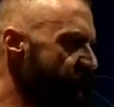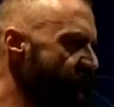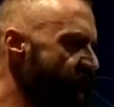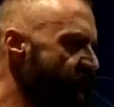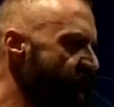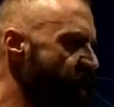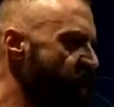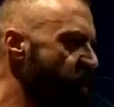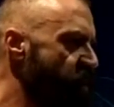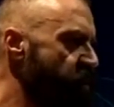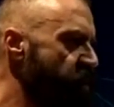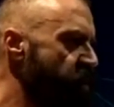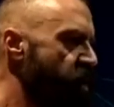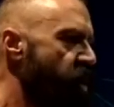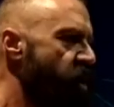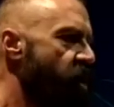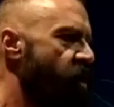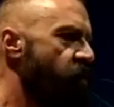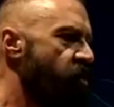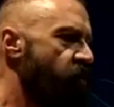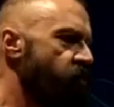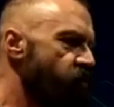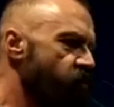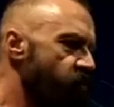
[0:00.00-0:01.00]
how
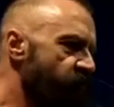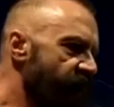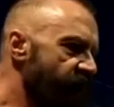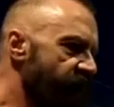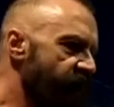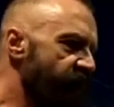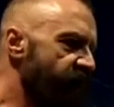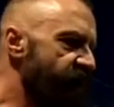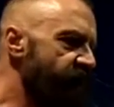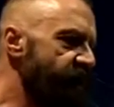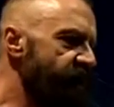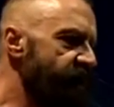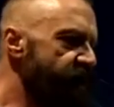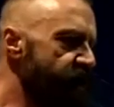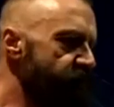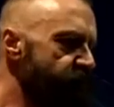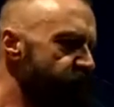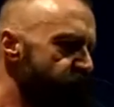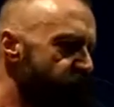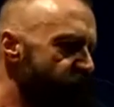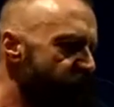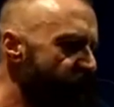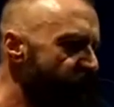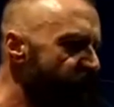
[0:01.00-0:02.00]
Reiki
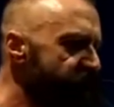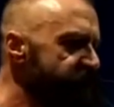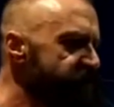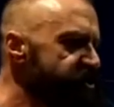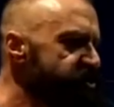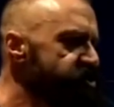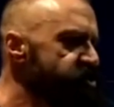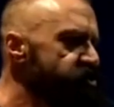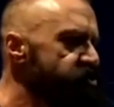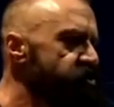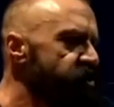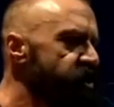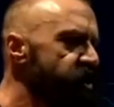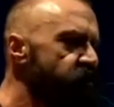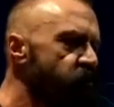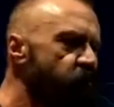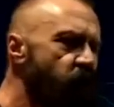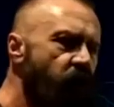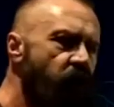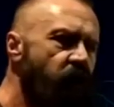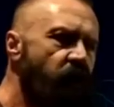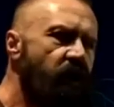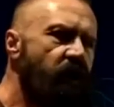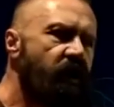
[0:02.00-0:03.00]
and body story
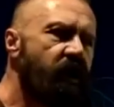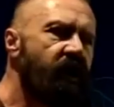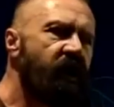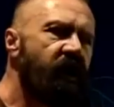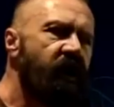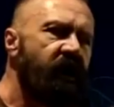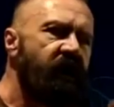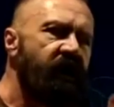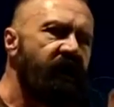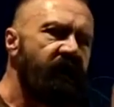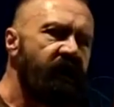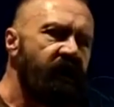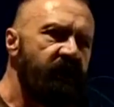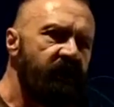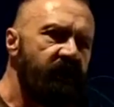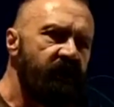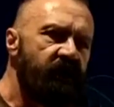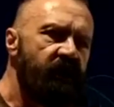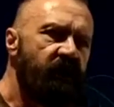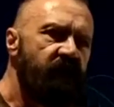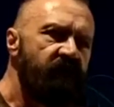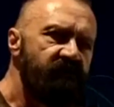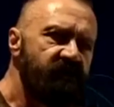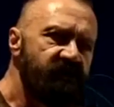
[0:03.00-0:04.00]
work can
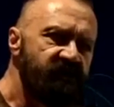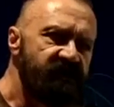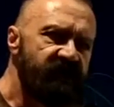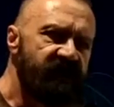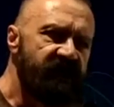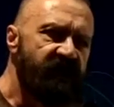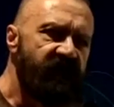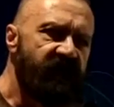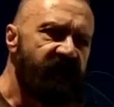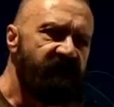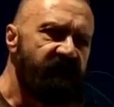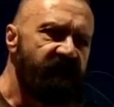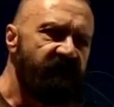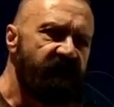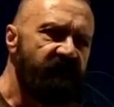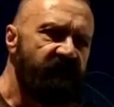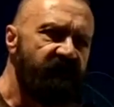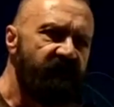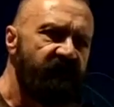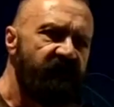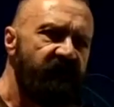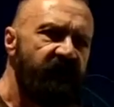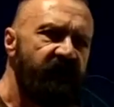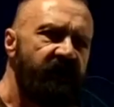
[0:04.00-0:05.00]
go together.
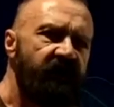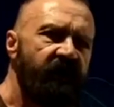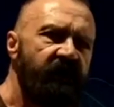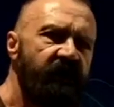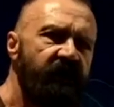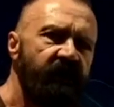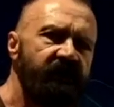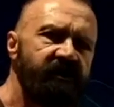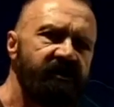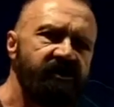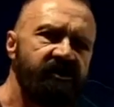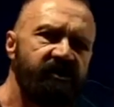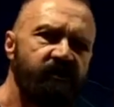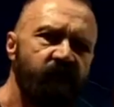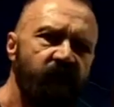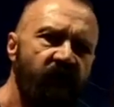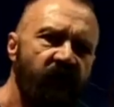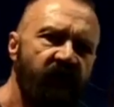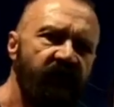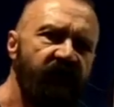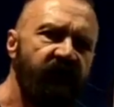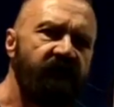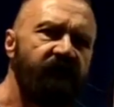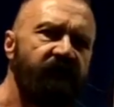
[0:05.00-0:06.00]
I just
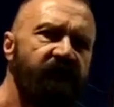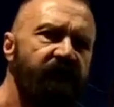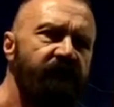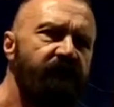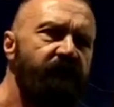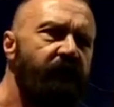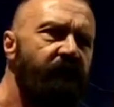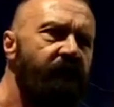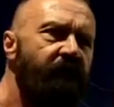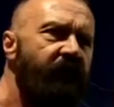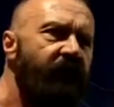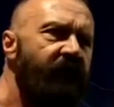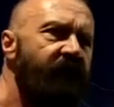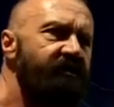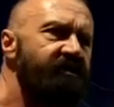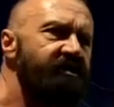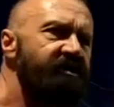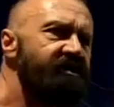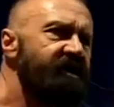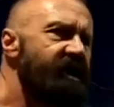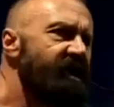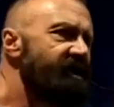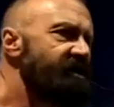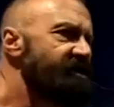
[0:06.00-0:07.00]
want to throw
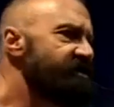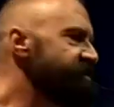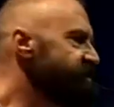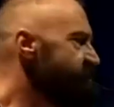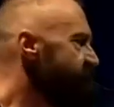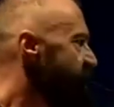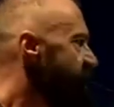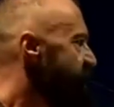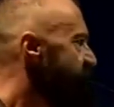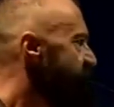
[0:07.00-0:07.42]
out, as